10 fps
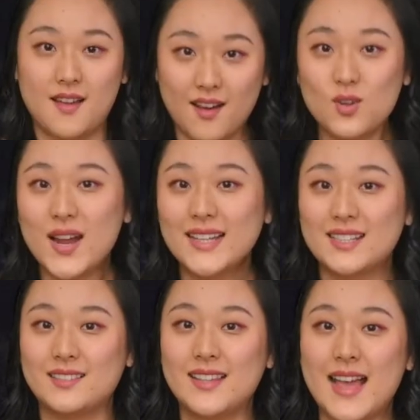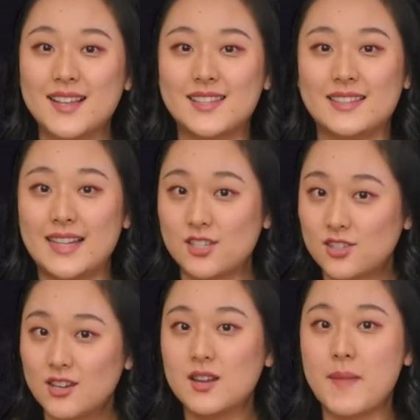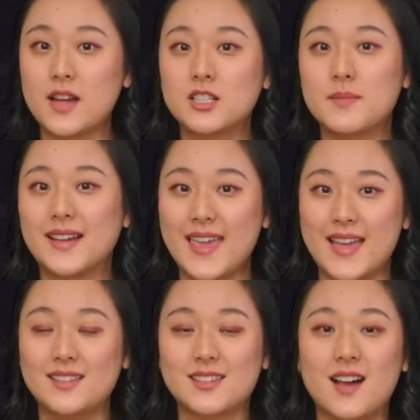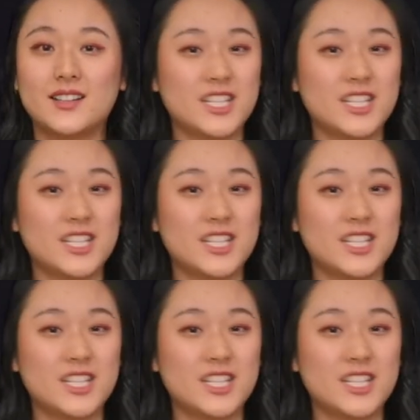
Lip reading: Alright, next let's talk about my hands-on